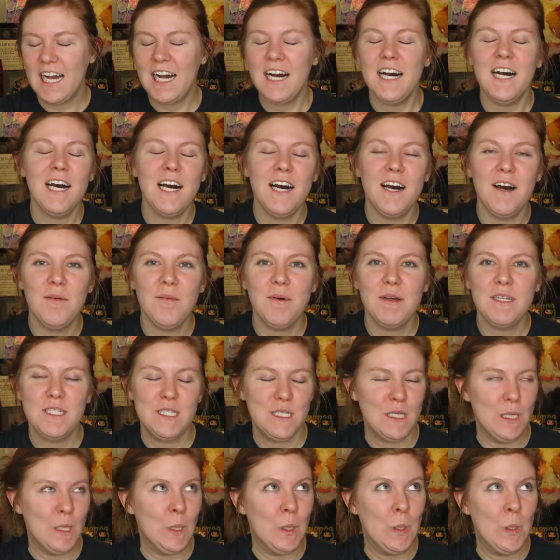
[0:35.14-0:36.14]
I think.
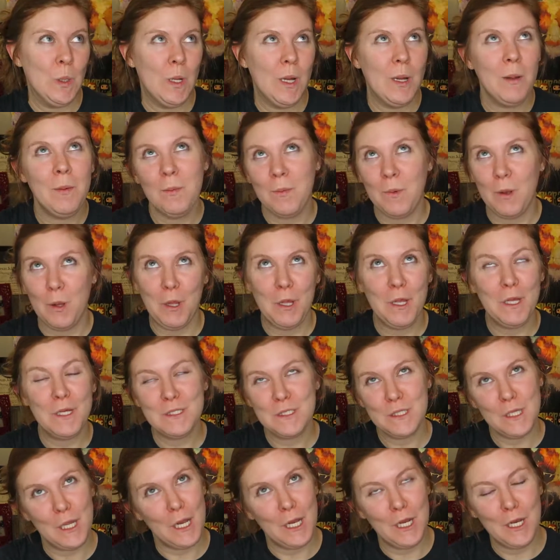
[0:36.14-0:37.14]
So I'm really
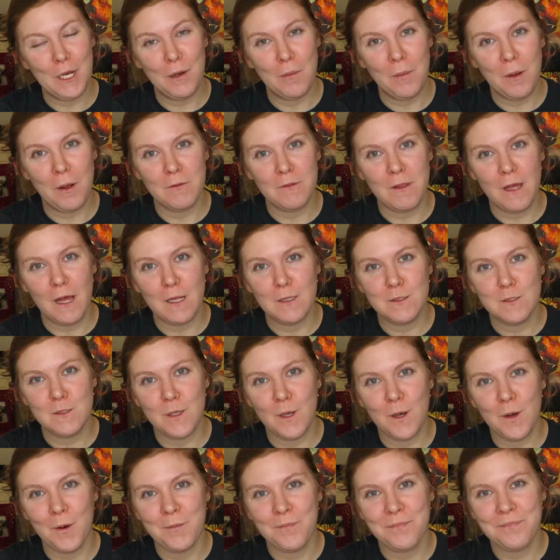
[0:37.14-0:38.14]
excited about that.
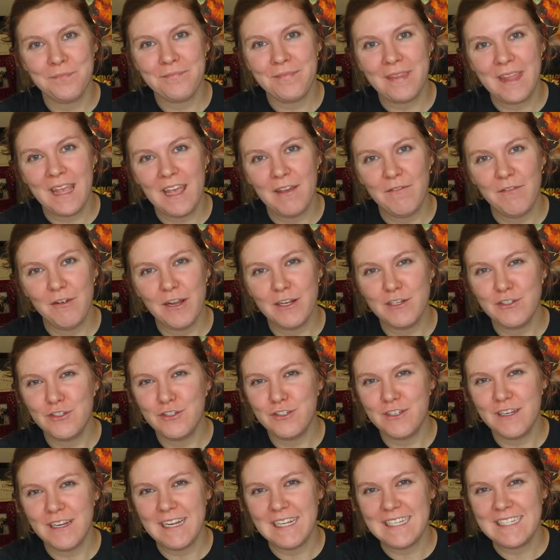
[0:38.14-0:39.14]
So if you're
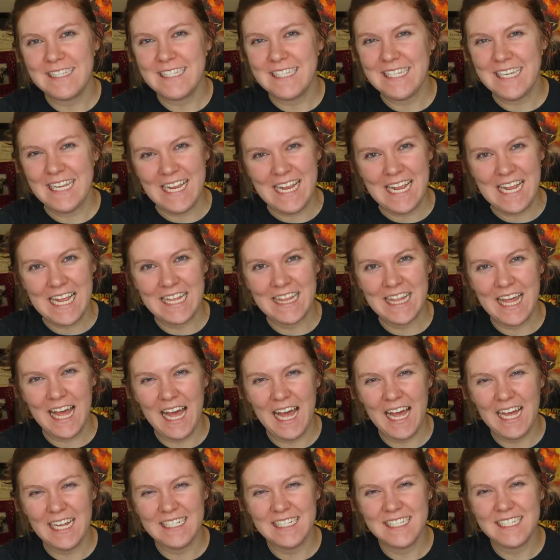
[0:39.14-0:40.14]
interested in seeing
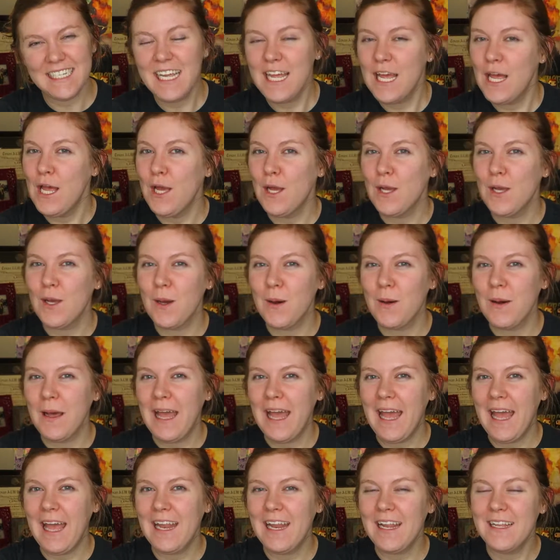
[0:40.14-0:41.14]
that, go
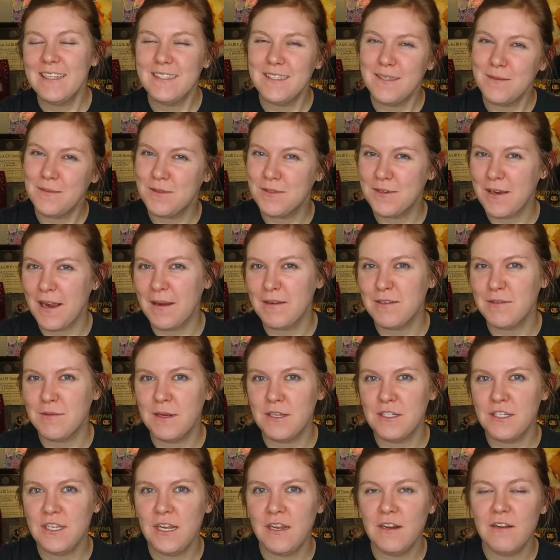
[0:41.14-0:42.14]
ahead and subscribe to
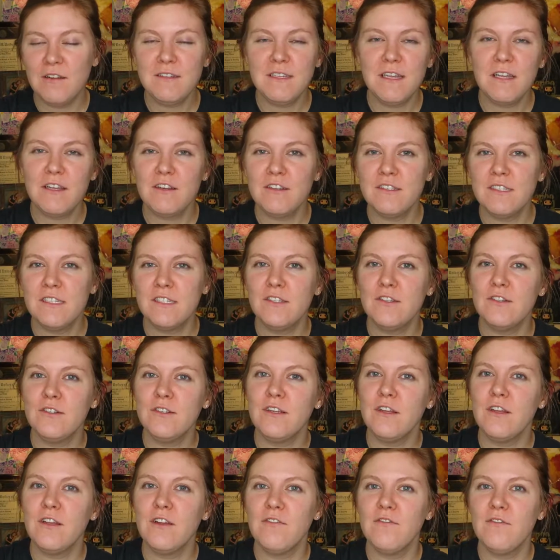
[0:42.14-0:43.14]
my channel. Tell your
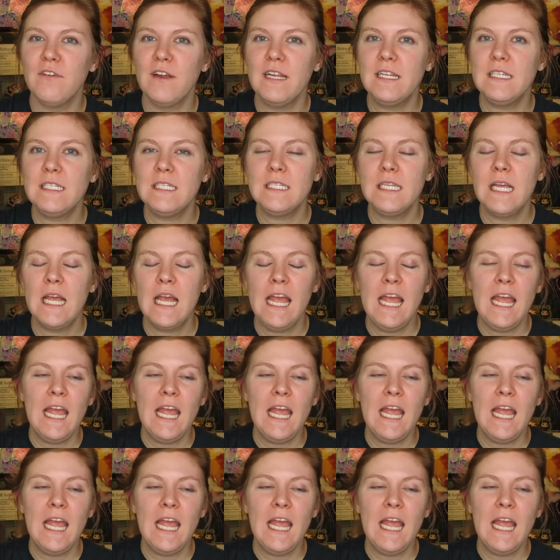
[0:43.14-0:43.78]
sisters, tell your friends.